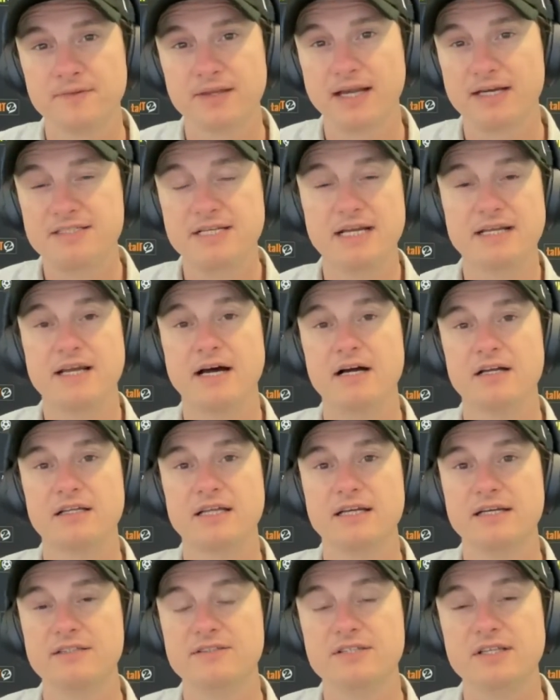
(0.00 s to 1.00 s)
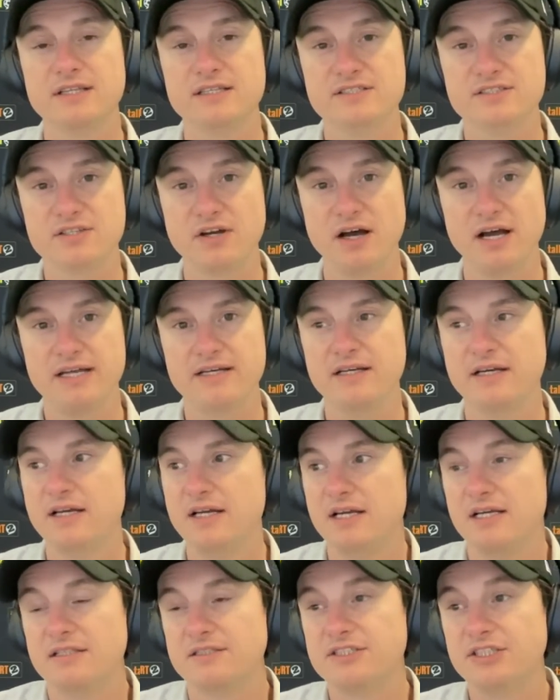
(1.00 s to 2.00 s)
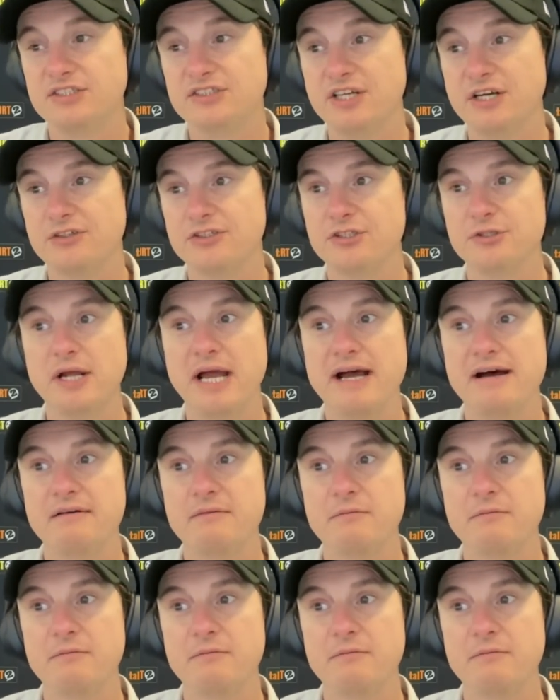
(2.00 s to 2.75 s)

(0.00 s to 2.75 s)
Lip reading: and yet can't get into this side. Just tells you how